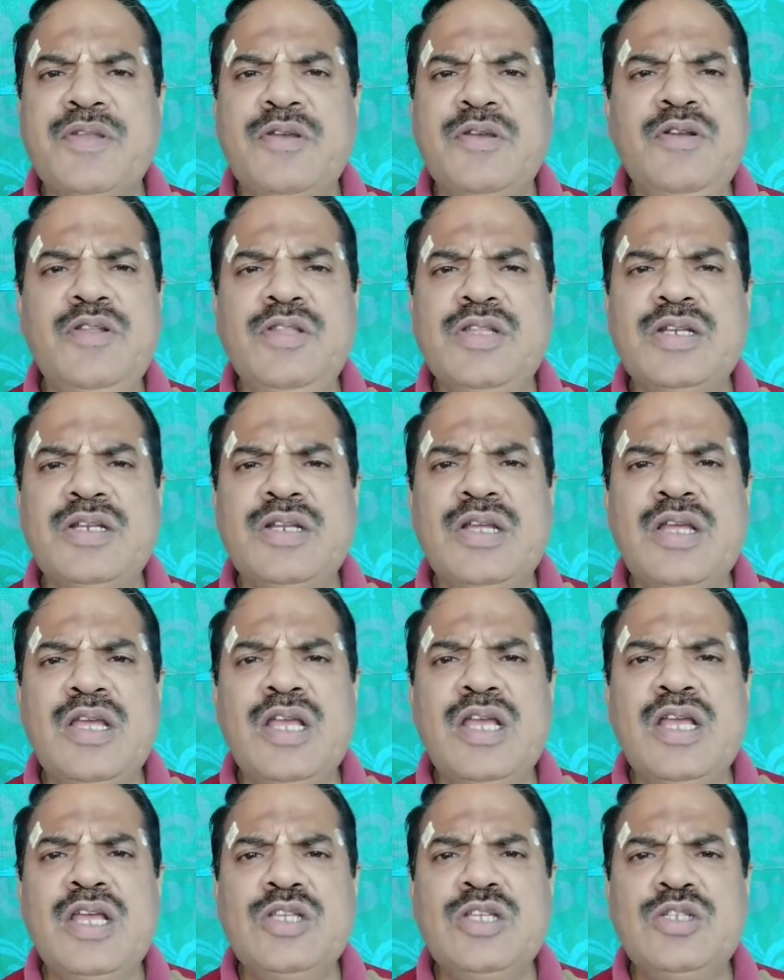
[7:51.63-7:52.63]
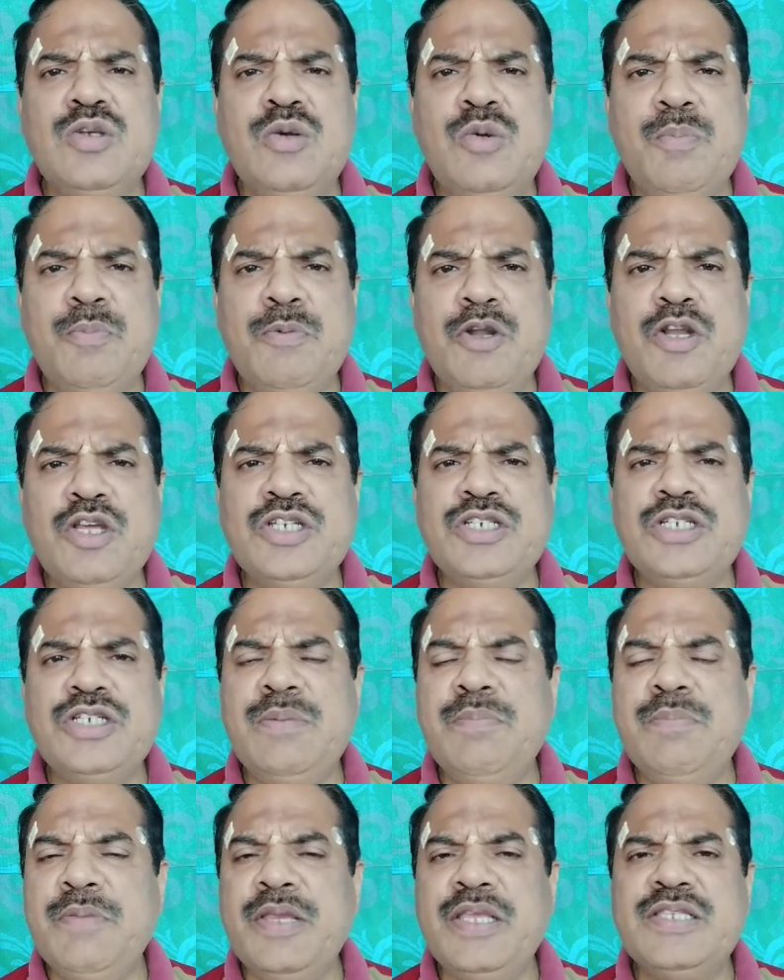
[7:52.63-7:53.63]
You know that. So
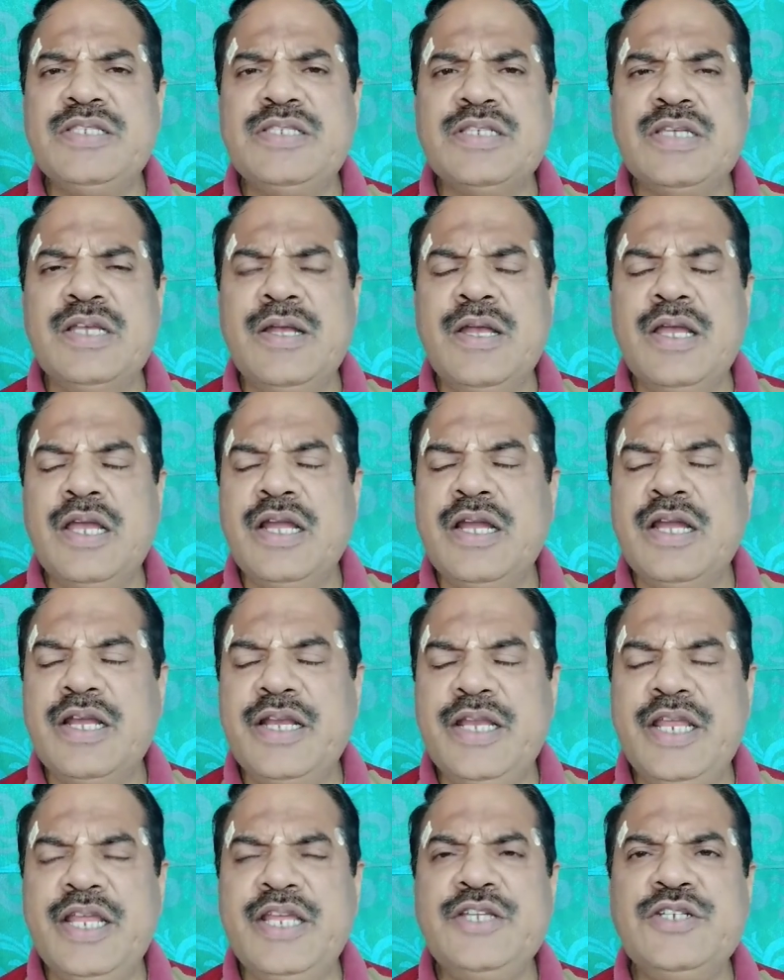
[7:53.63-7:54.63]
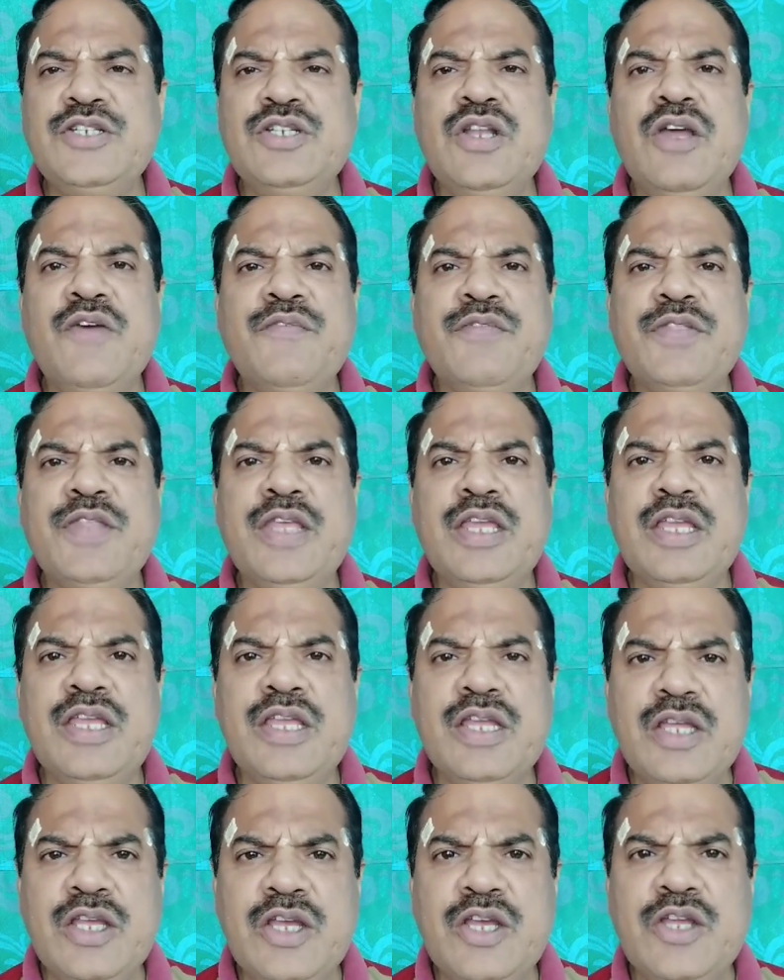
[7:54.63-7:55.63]
production means creation of the
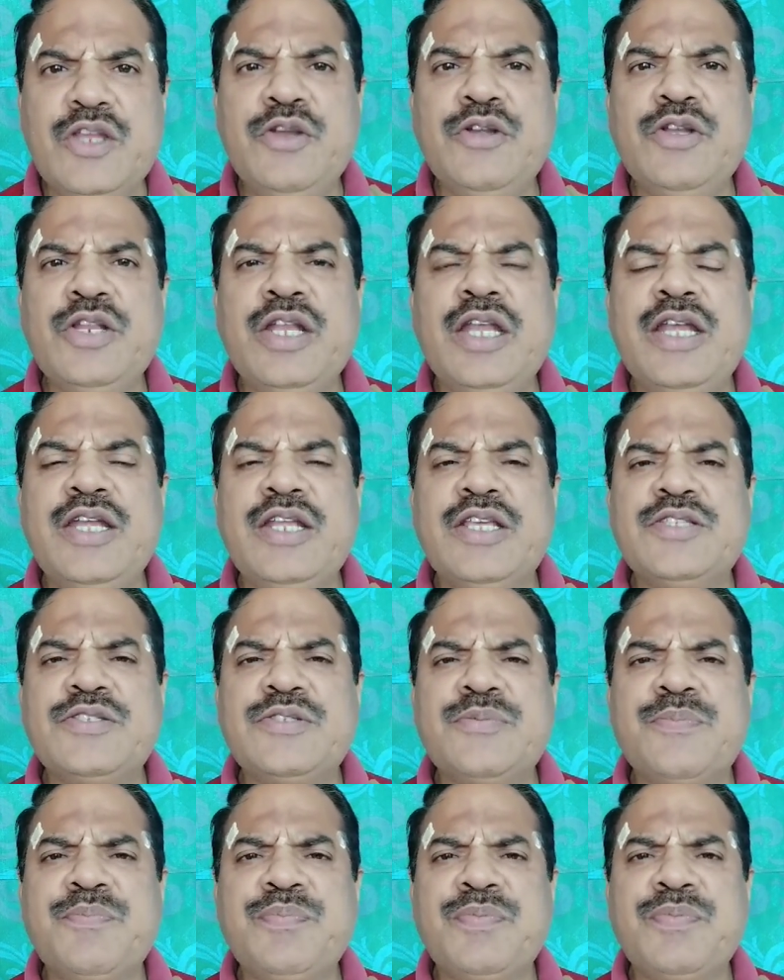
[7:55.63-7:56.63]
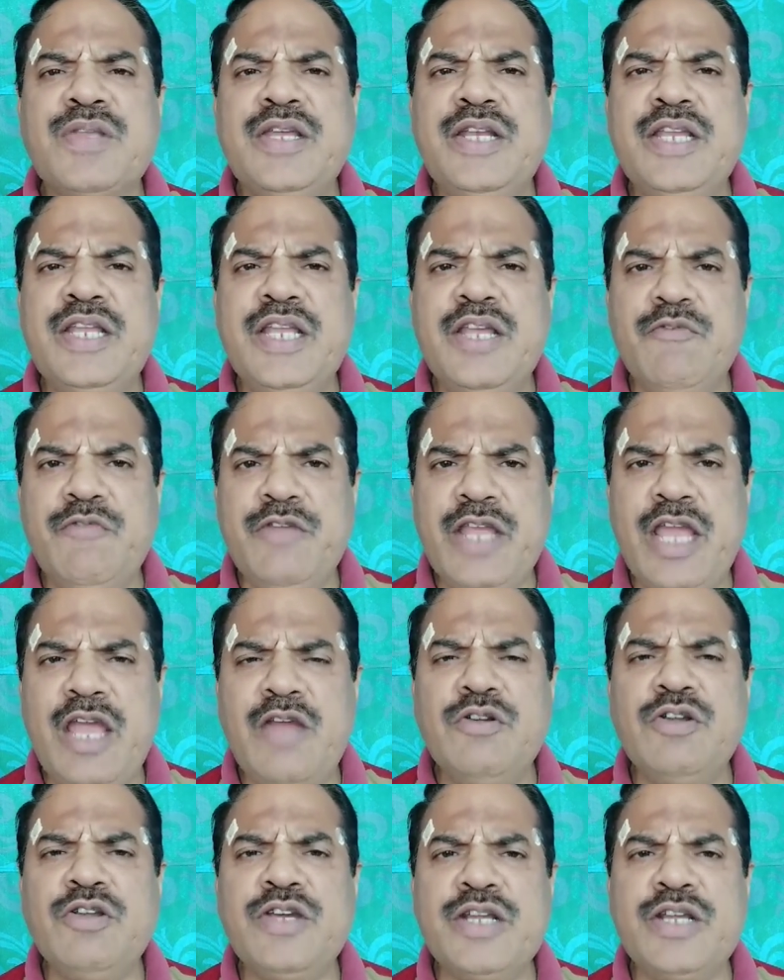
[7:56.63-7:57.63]
utilities. We
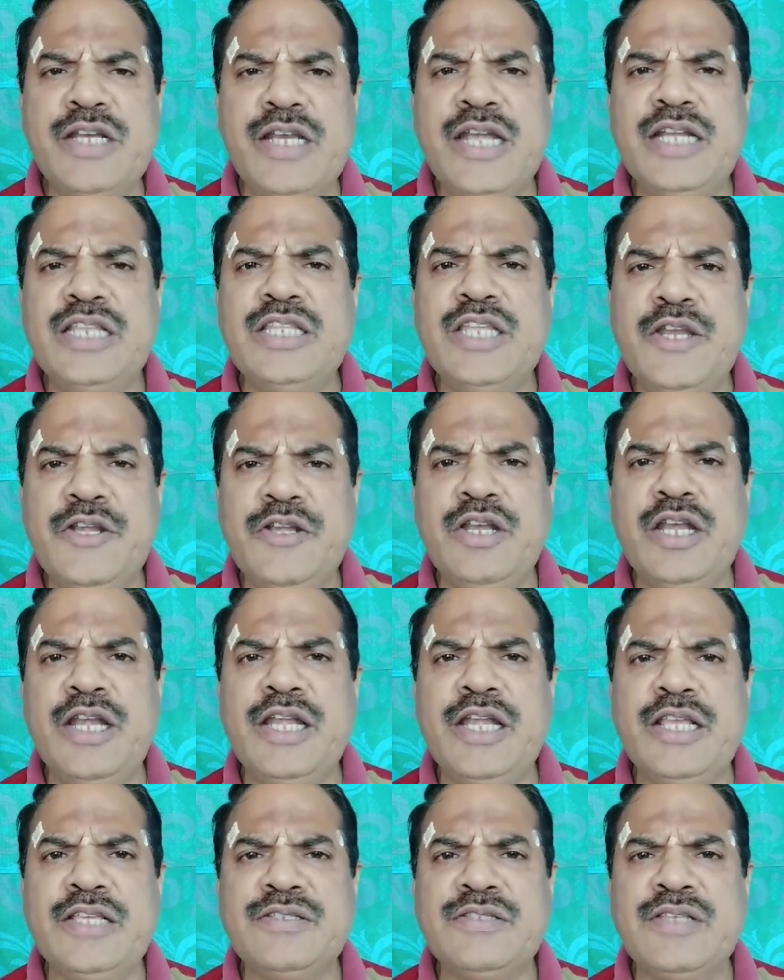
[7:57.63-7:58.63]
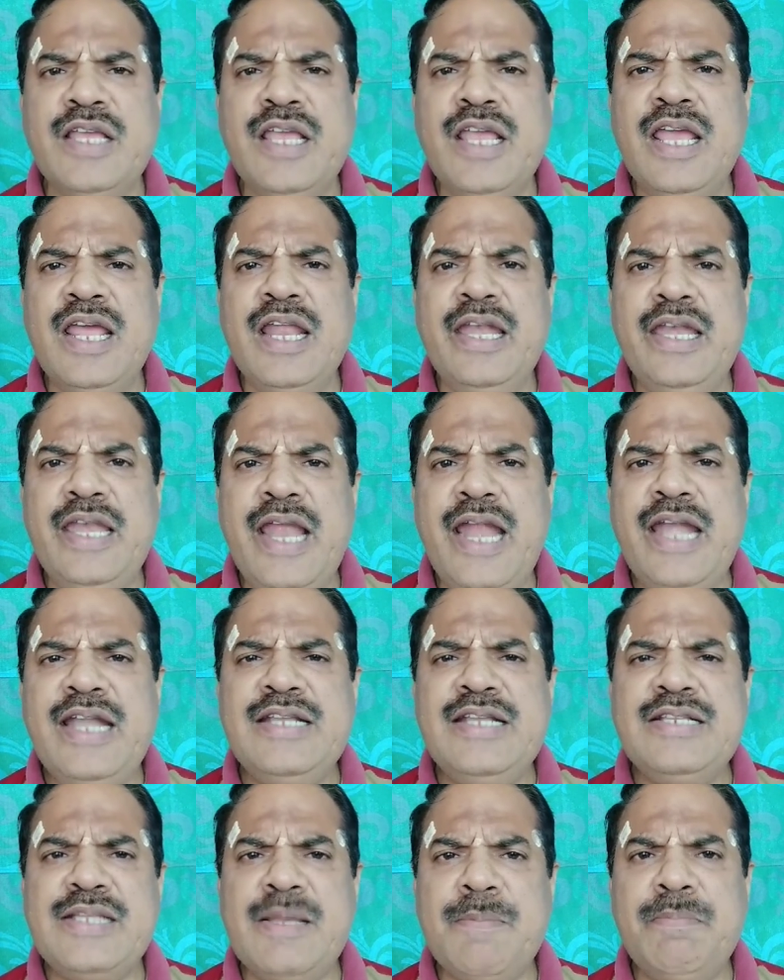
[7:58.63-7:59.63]
have to create the utilities.
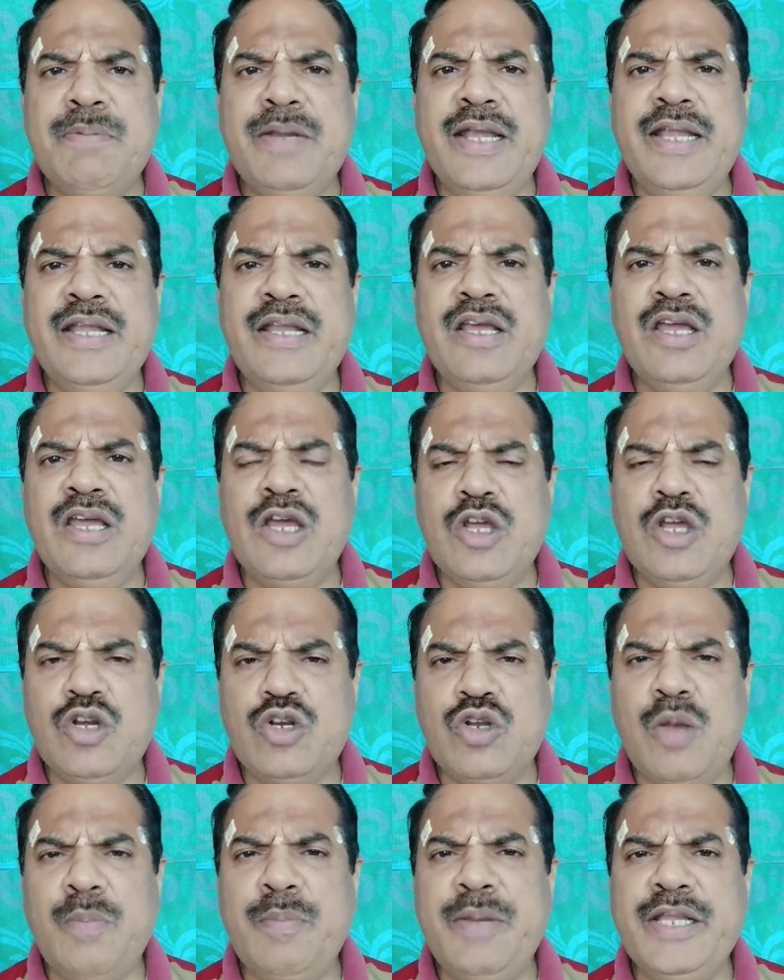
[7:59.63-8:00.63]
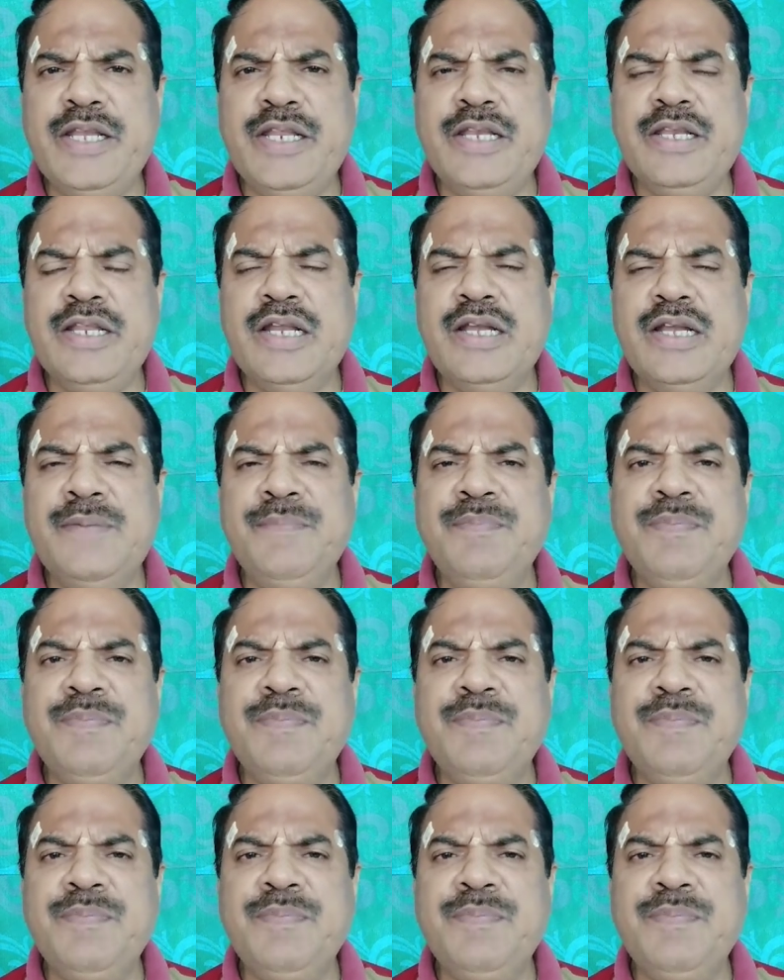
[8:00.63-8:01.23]
Land supplied raw material.